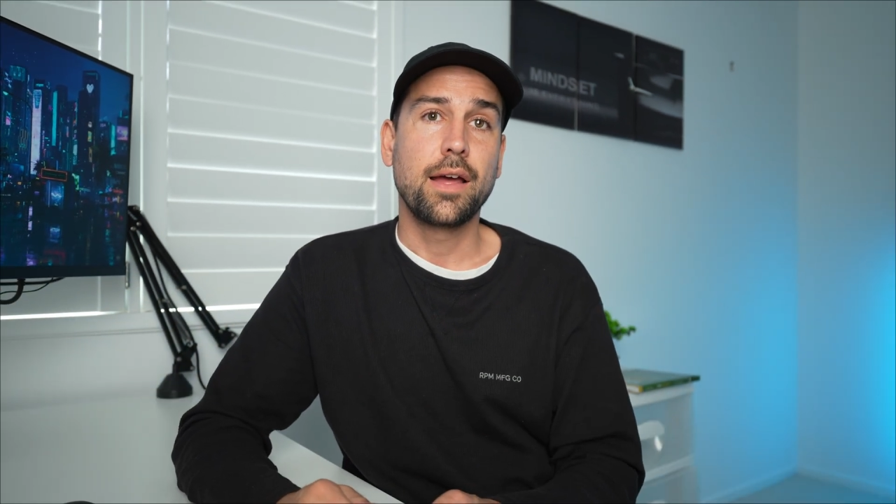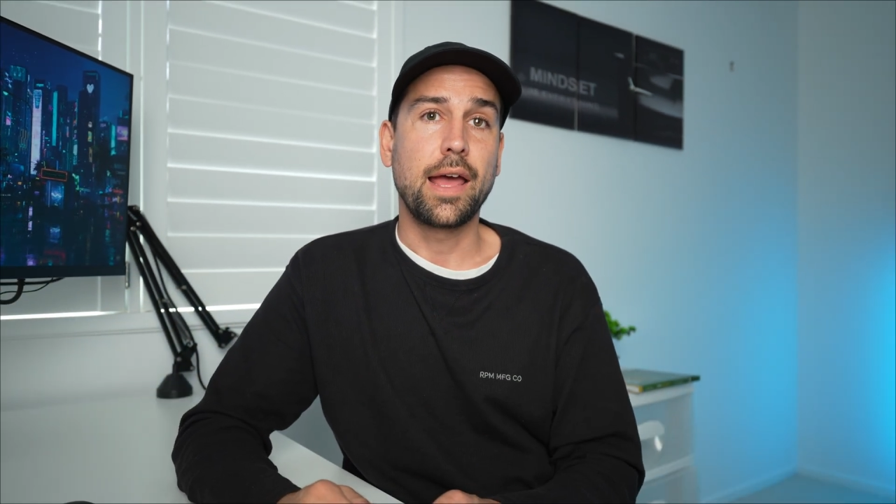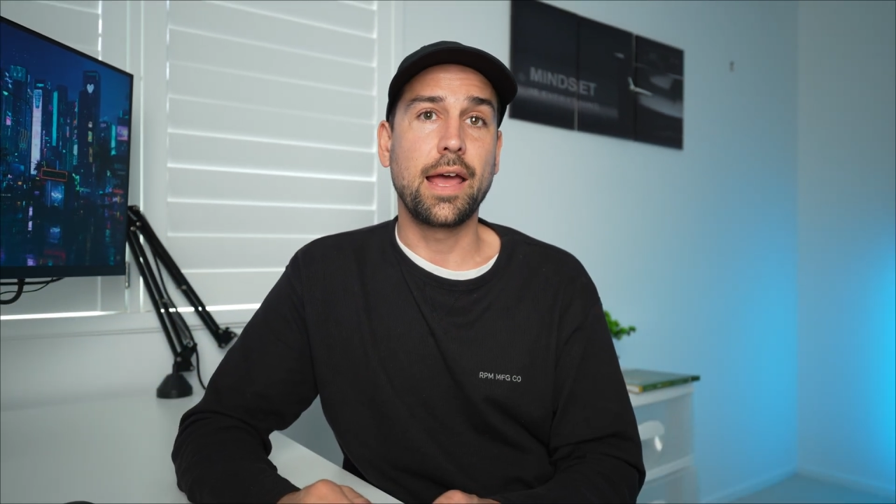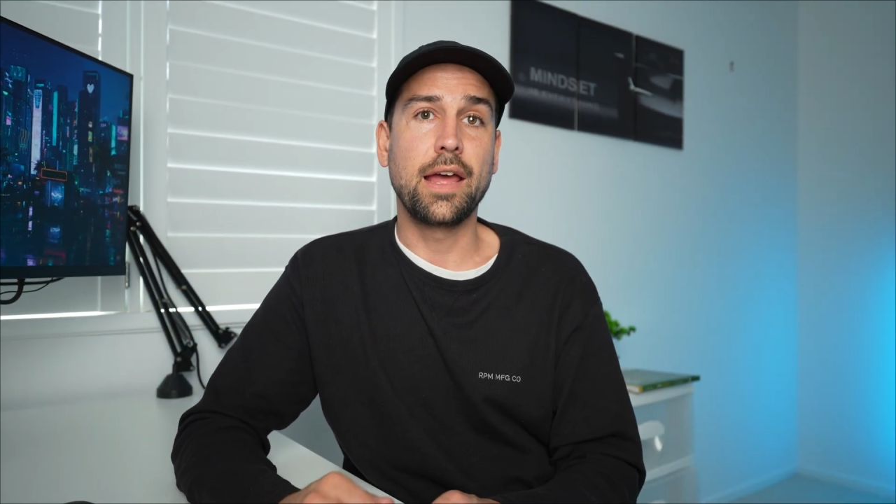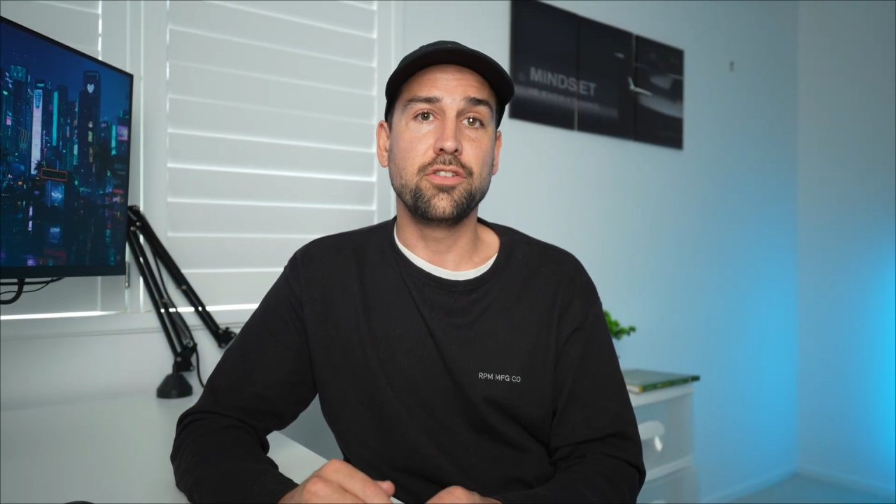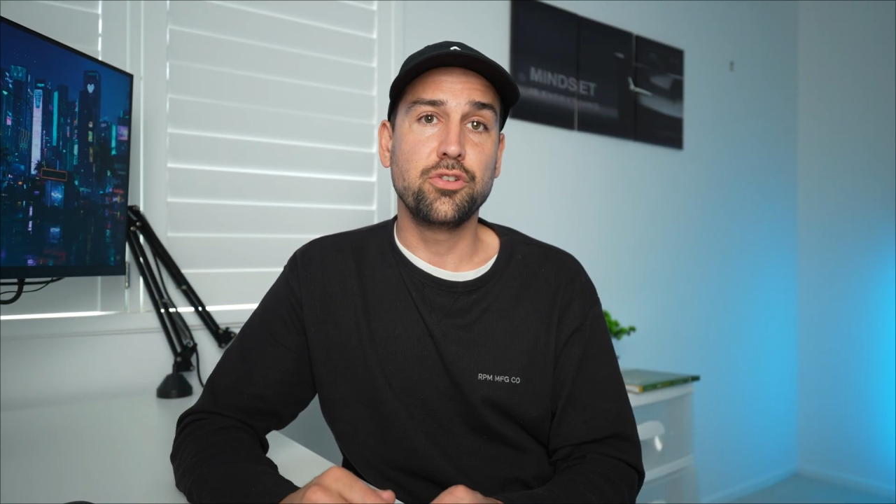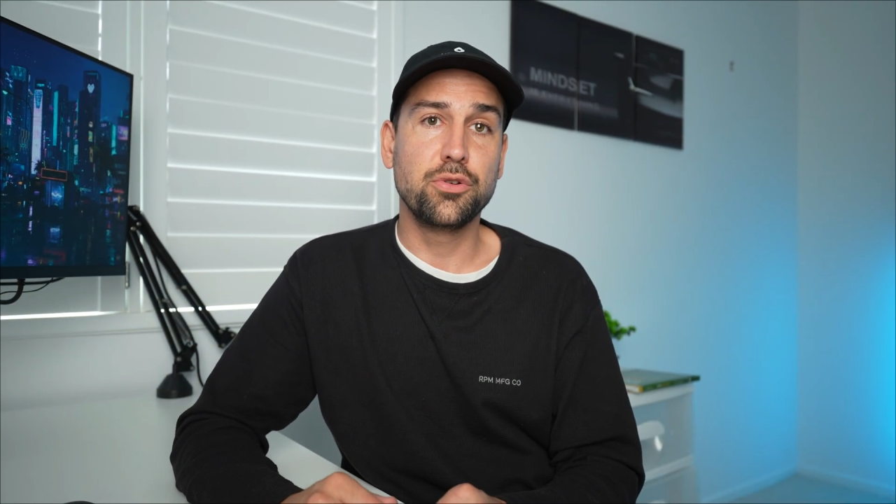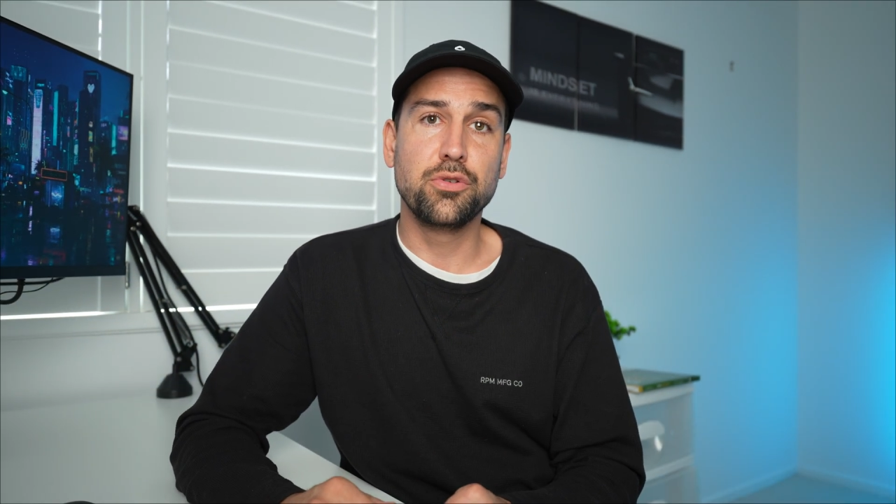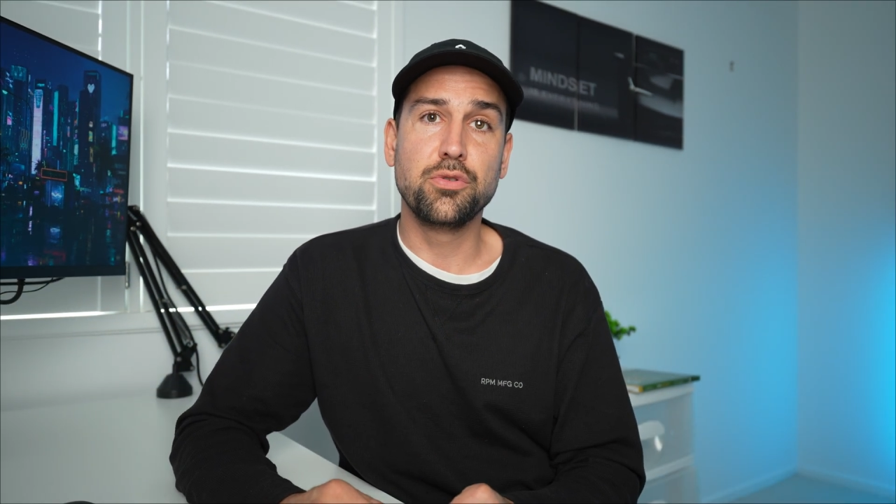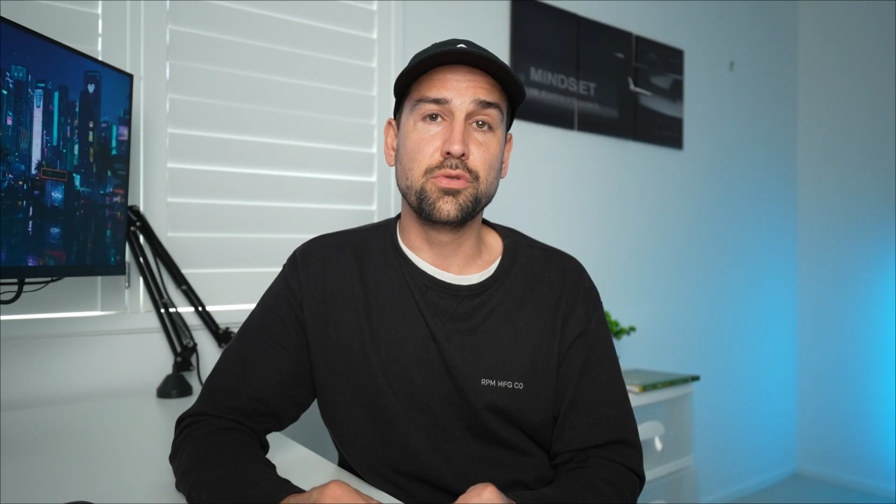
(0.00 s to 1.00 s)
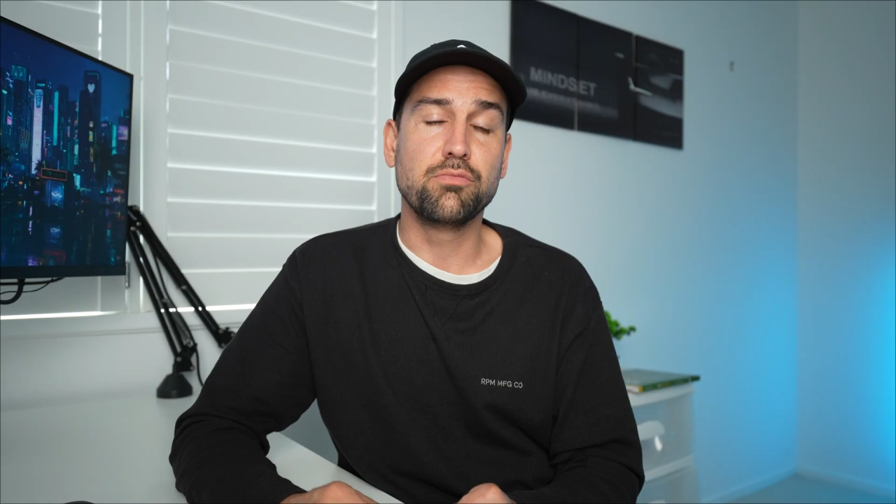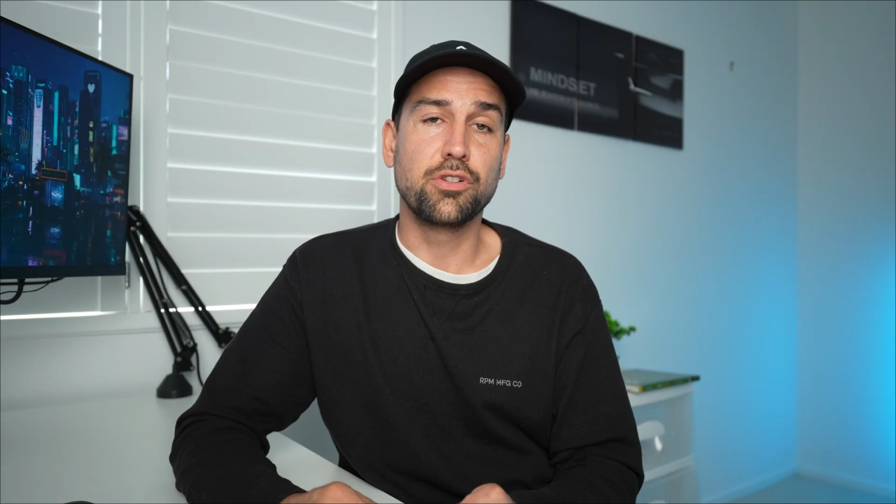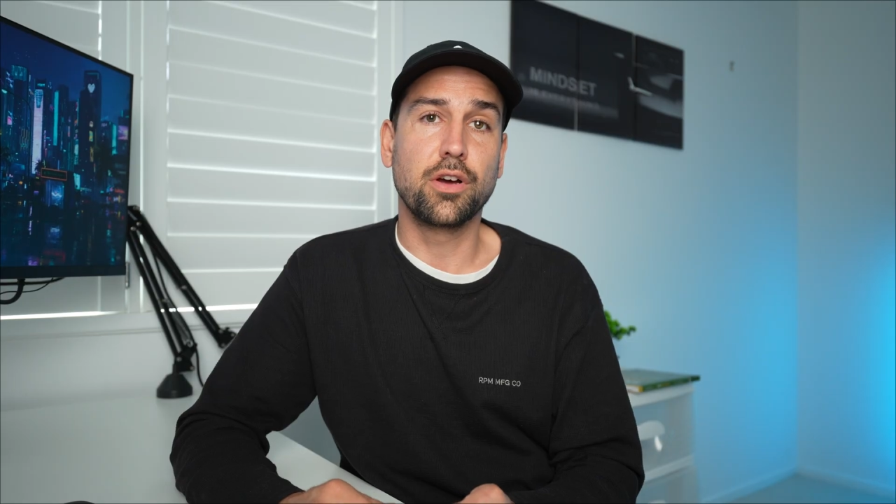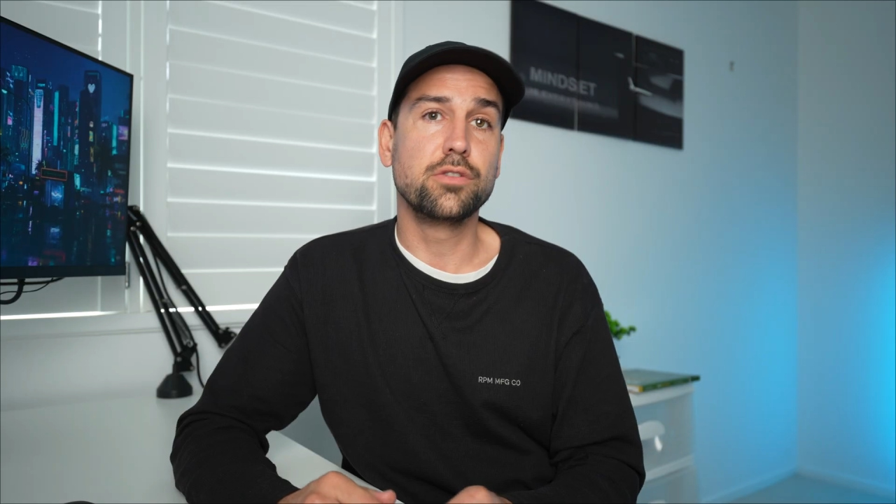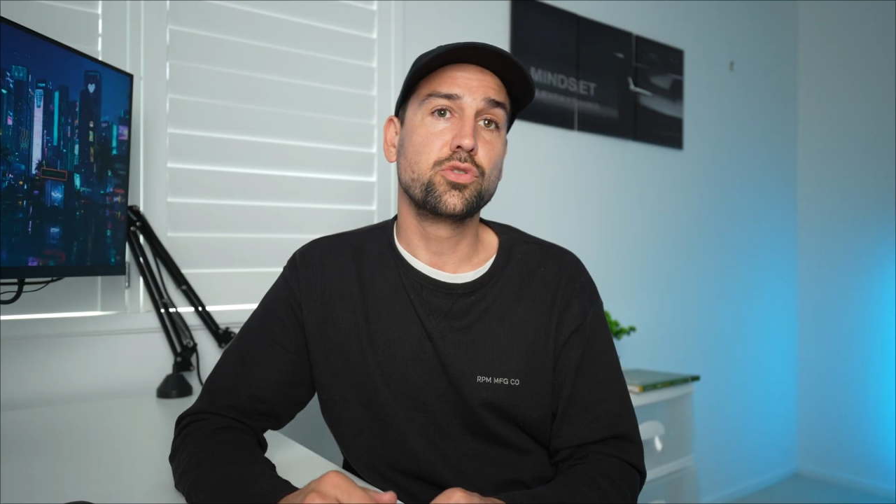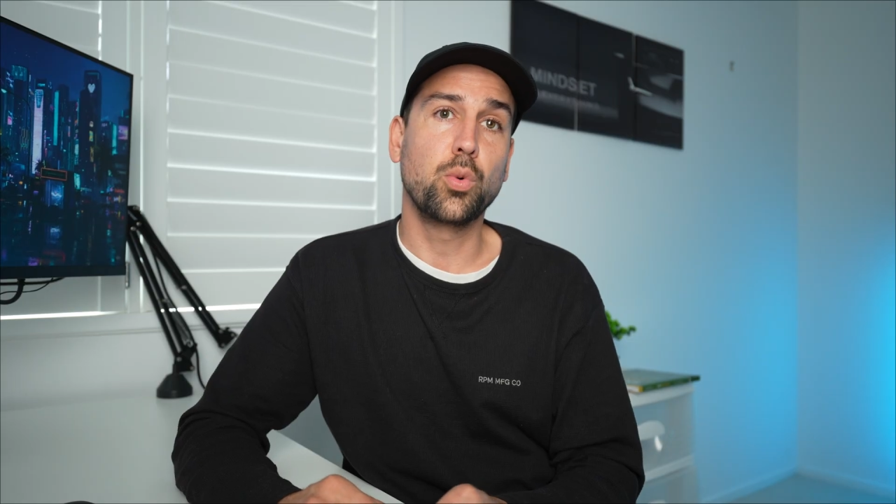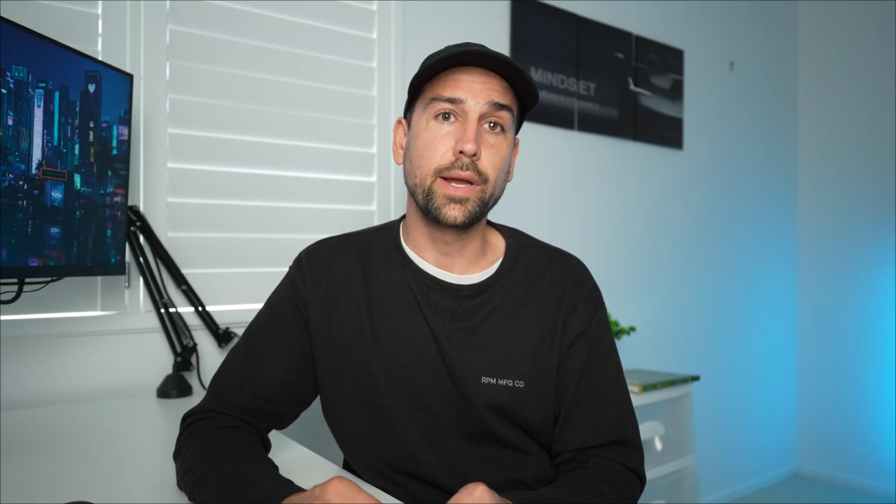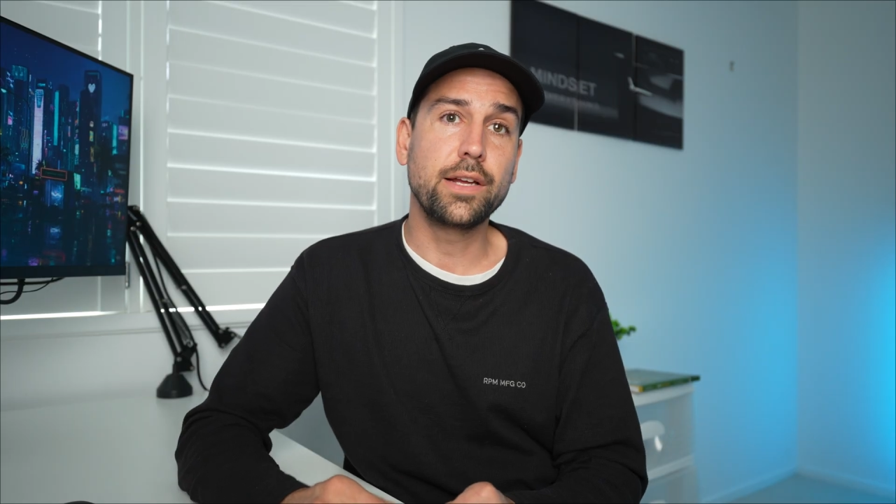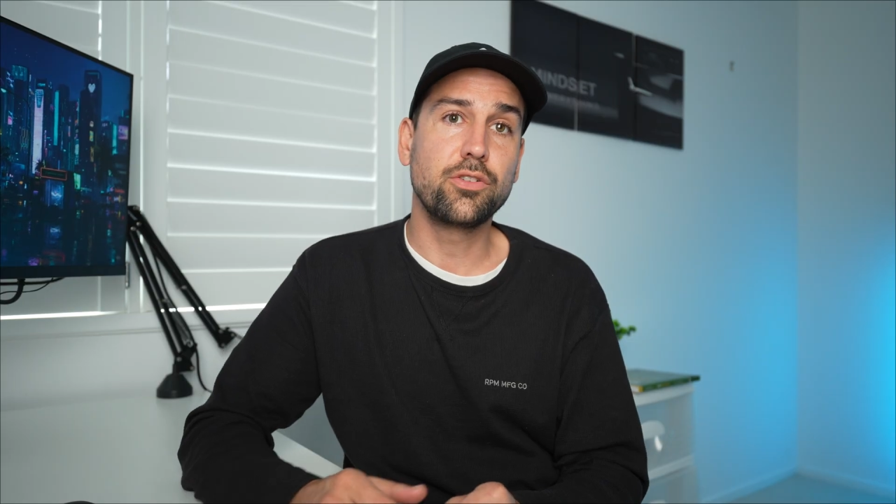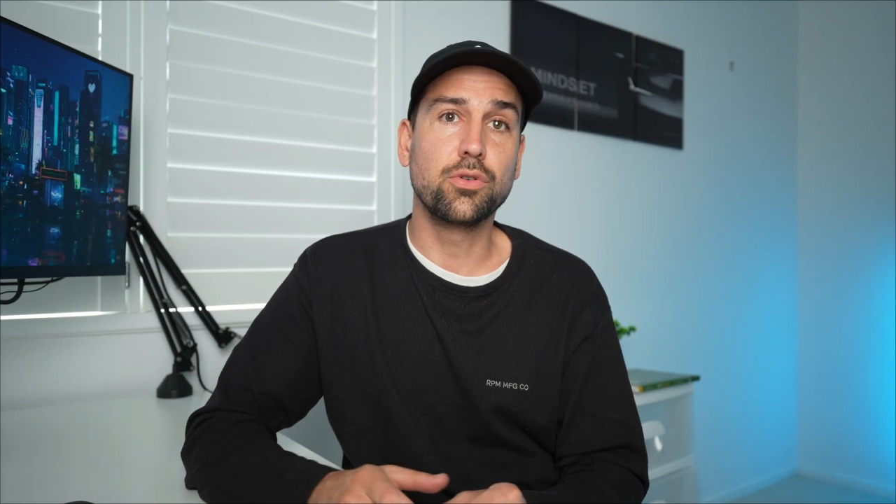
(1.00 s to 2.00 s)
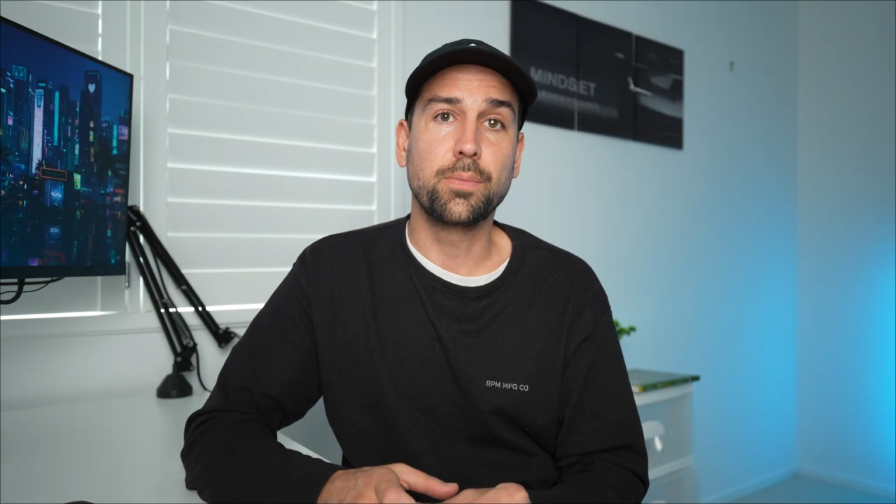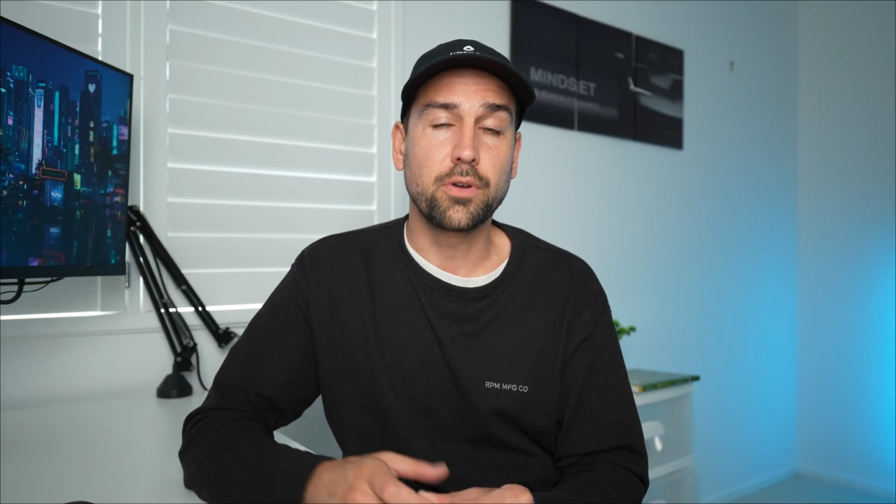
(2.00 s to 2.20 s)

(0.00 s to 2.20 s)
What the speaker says: and you tweaked your